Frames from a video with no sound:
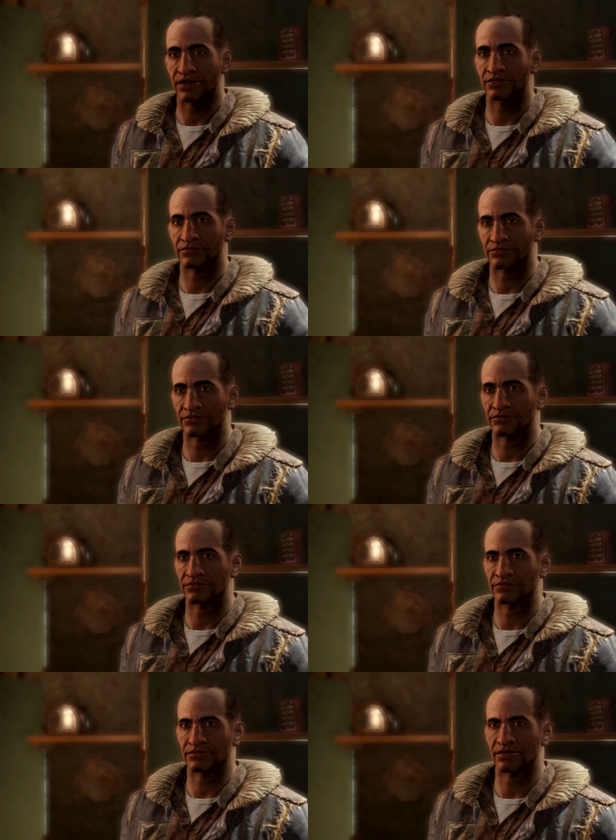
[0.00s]
faith.
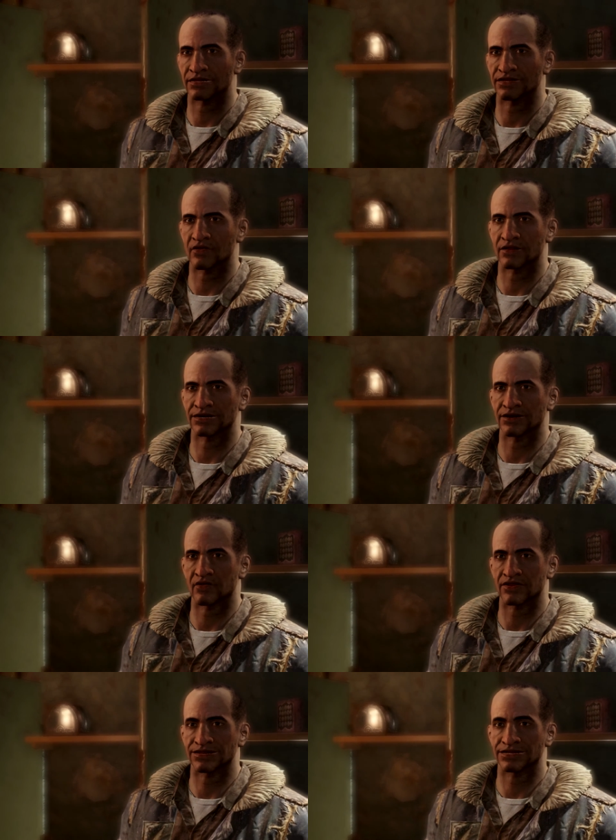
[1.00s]
it
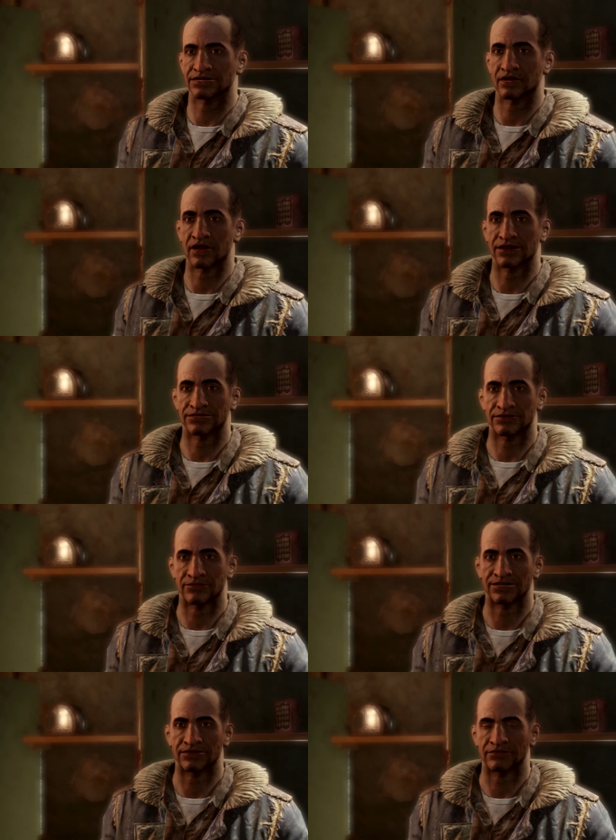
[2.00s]
will work.
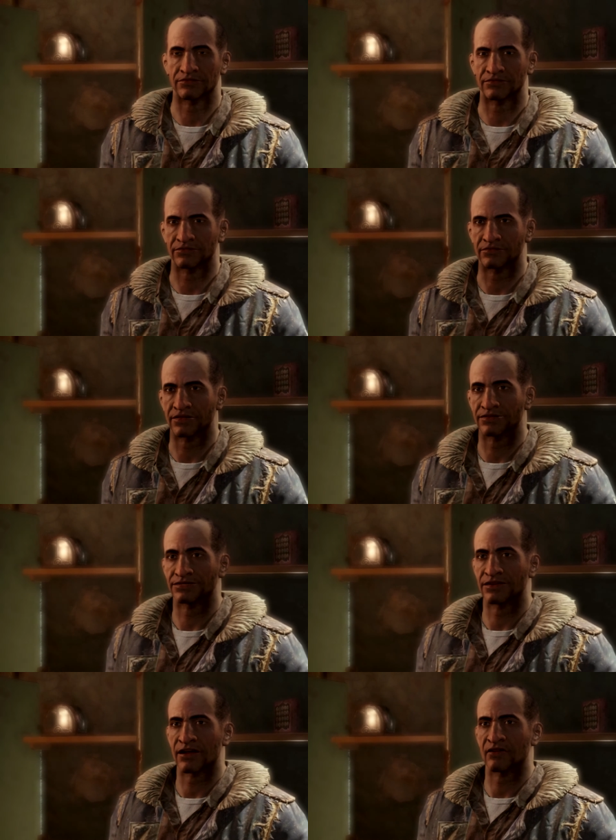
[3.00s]
Trust me.
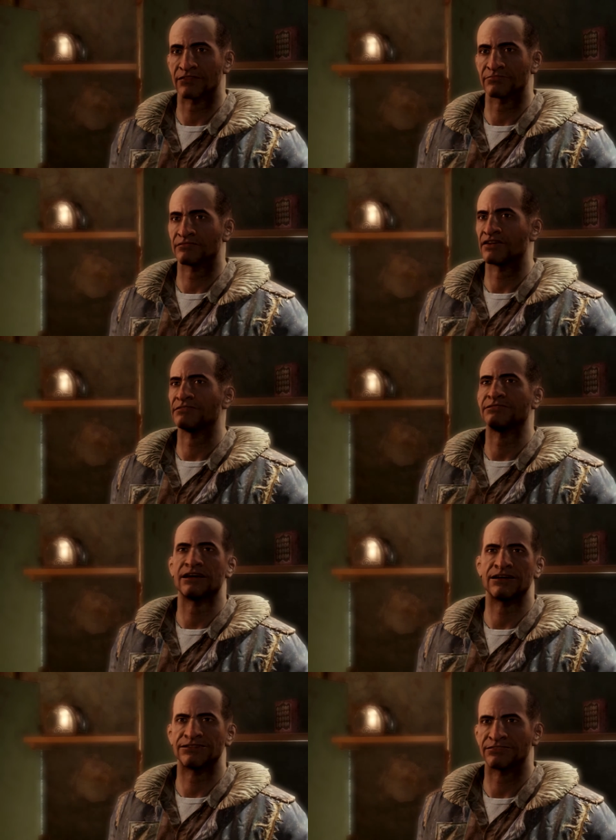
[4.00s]
Just do whatever it
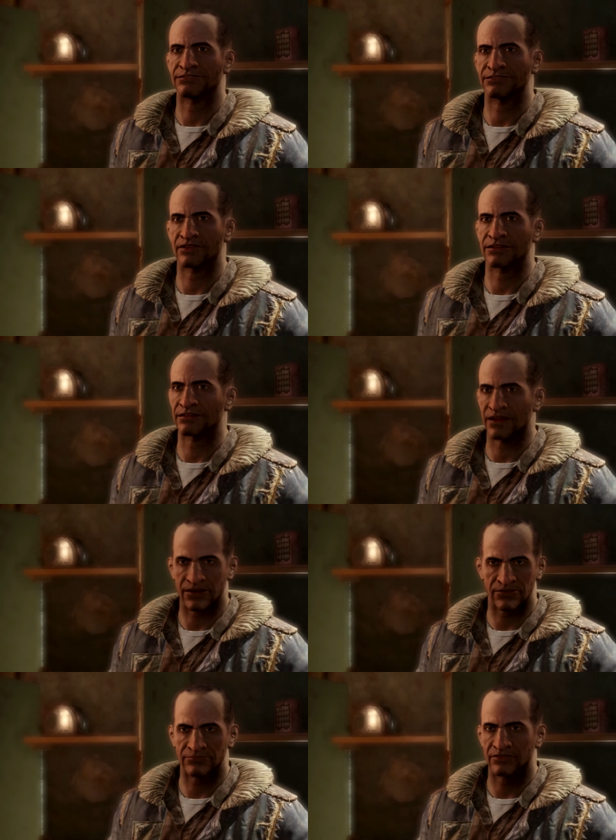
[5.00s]
takes to
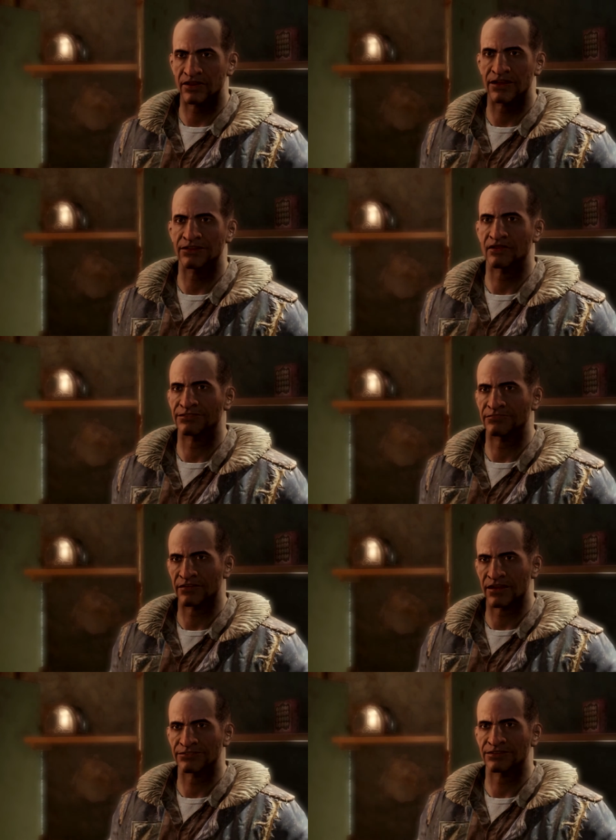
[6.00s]
get her to
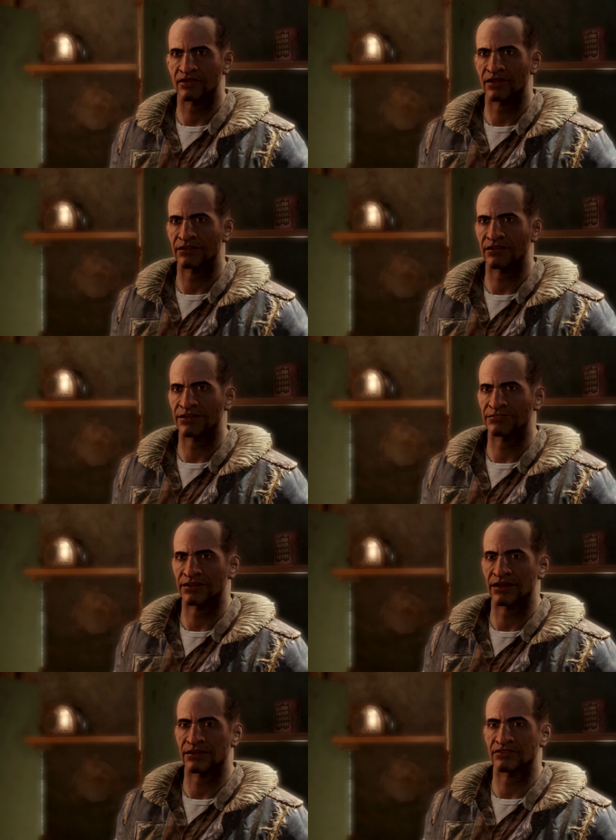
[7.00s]
agree to see Travis,
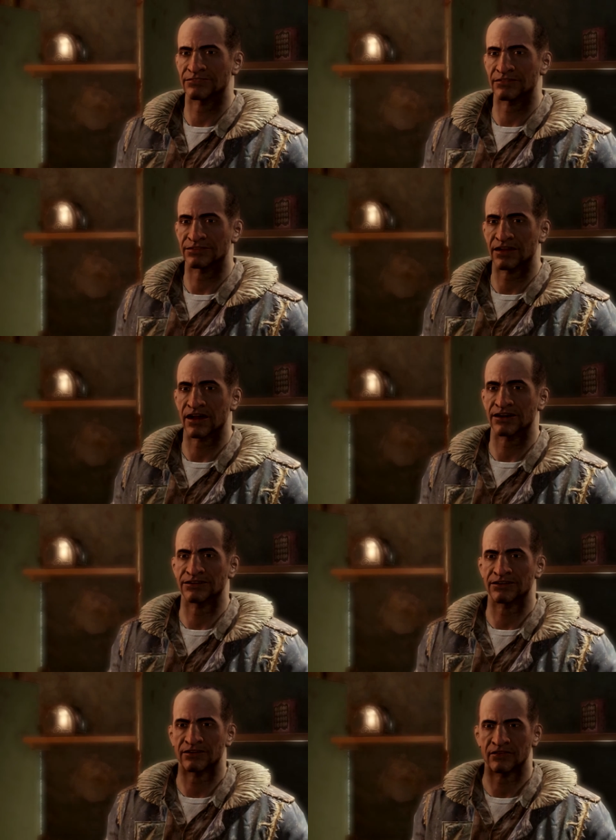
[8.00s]
and this will
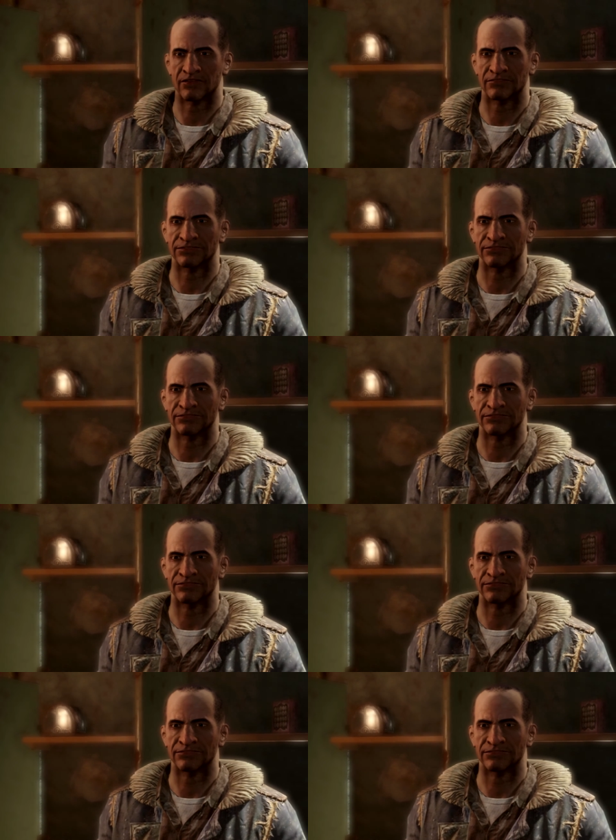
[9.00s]
all be worth